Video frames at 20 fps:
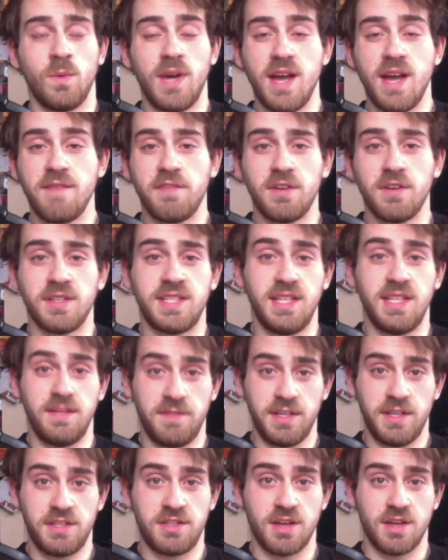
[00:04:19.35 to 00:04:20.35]
whenever a
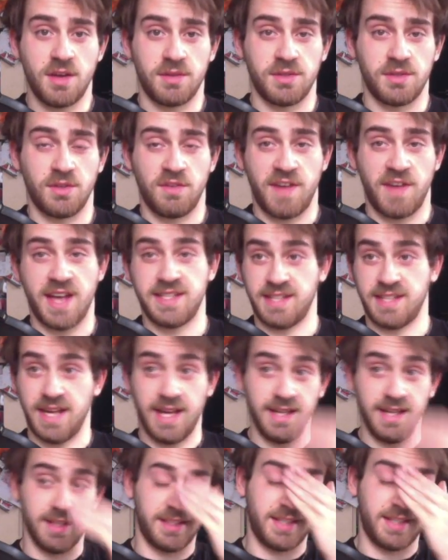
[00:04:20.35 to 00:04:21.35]
TV show sort of has an
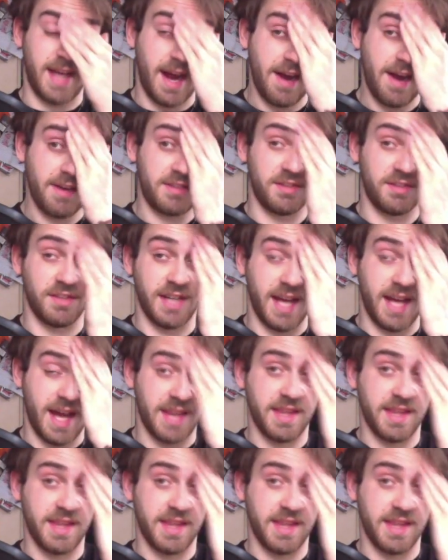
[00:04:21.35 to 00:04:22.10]
English character on it,